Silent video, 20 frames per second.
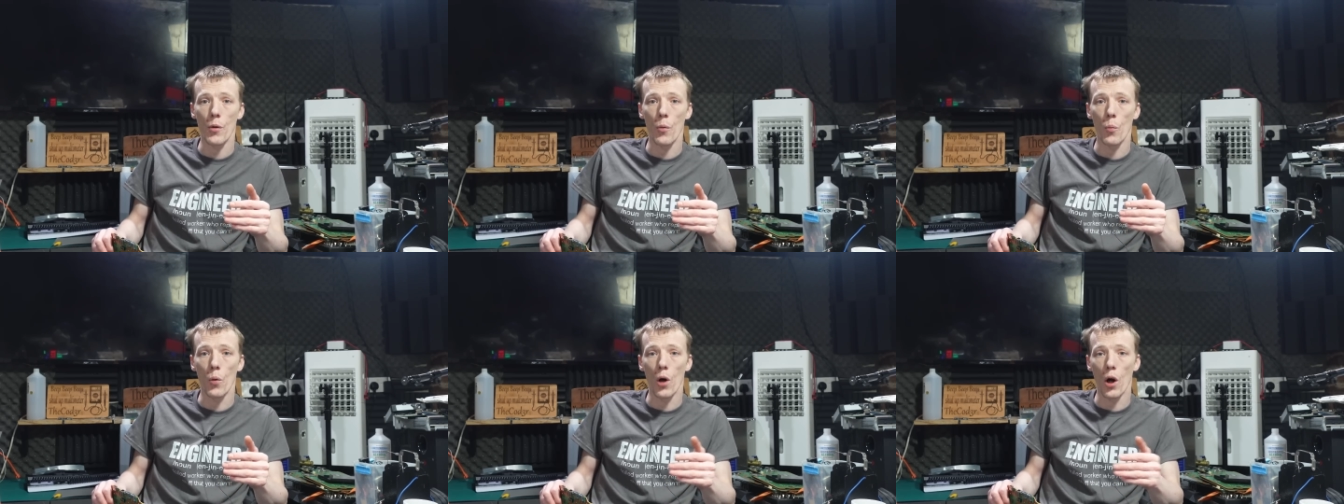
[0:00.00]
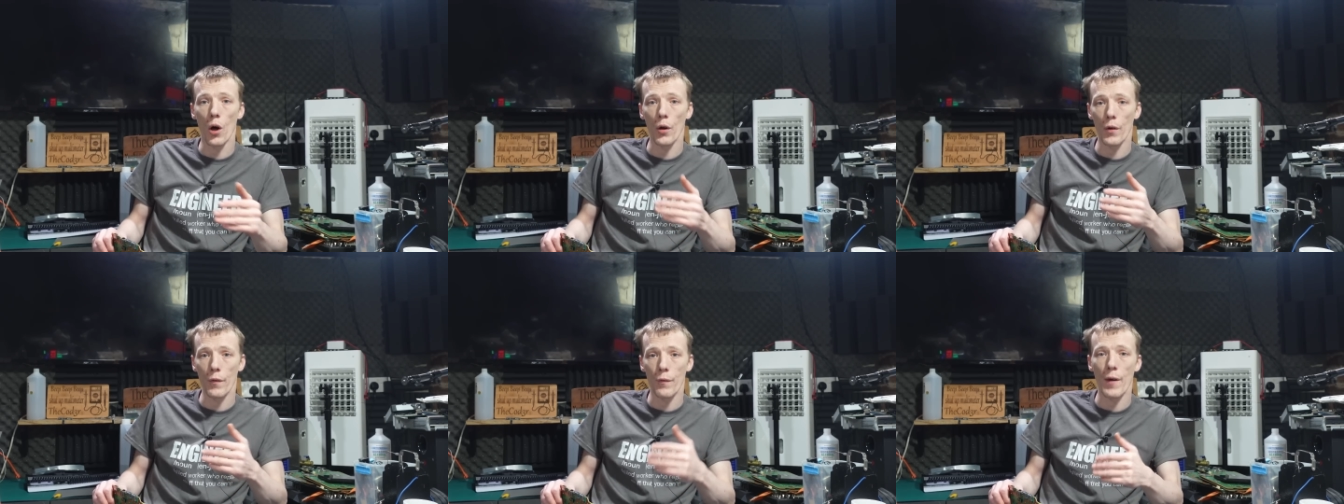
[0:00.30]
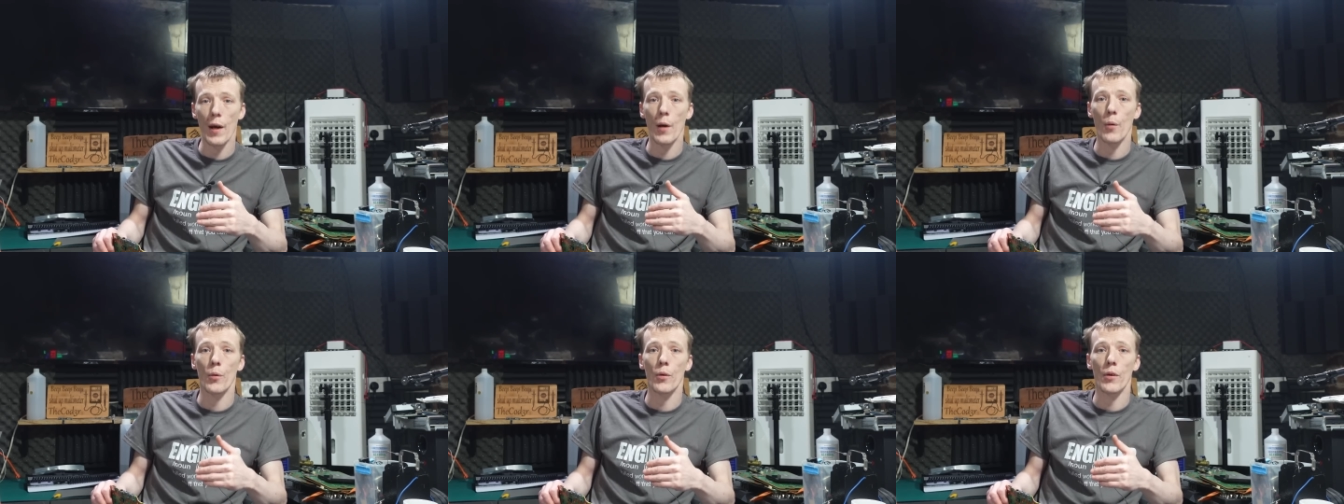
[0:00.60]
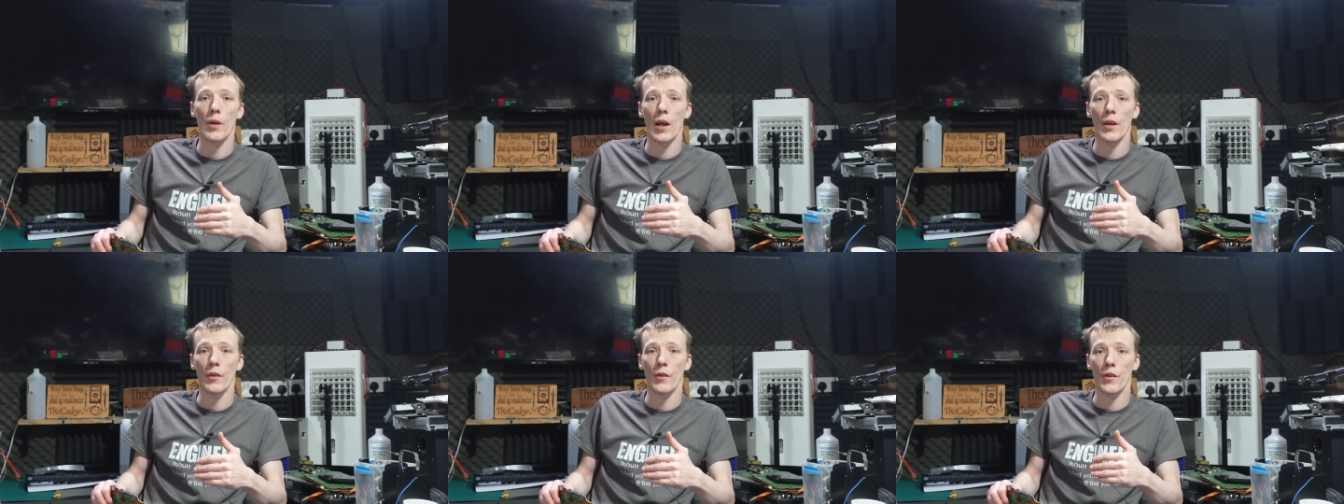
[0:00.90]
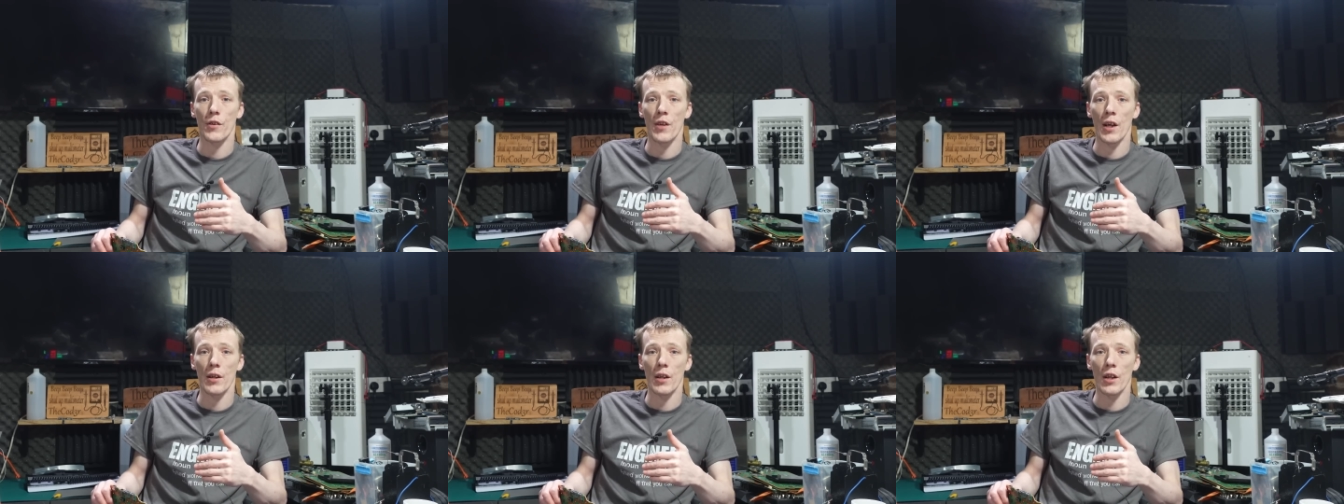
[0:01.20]
what I found as a
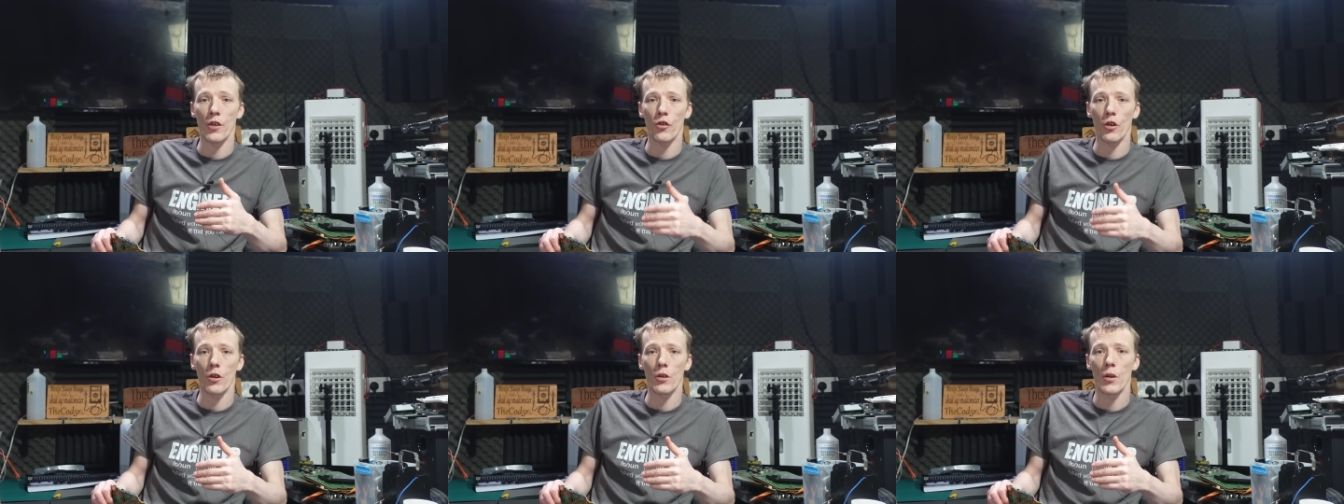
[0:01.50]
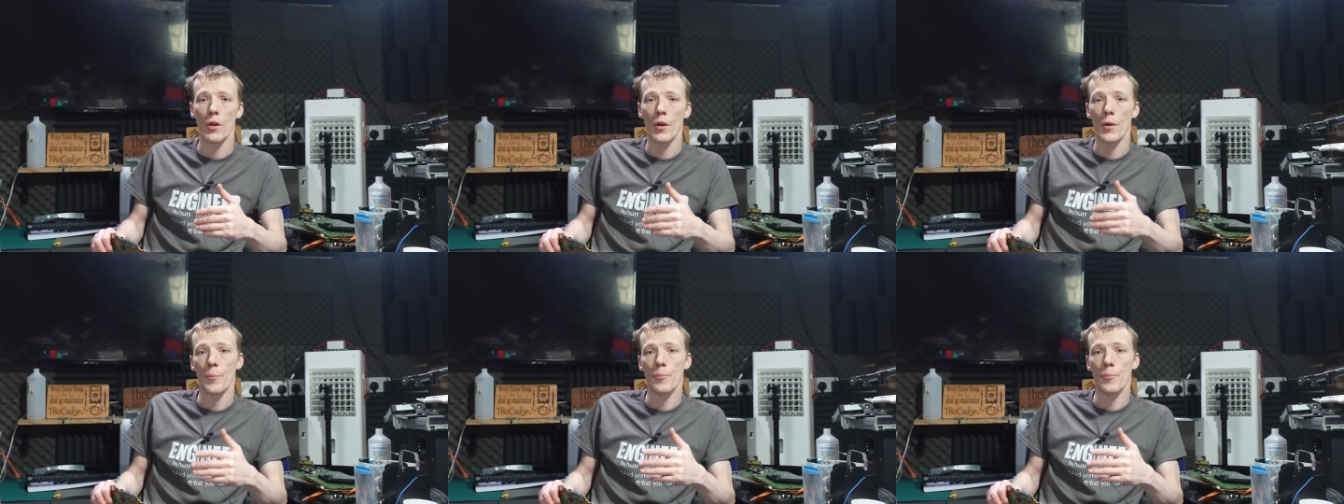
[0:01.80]
technician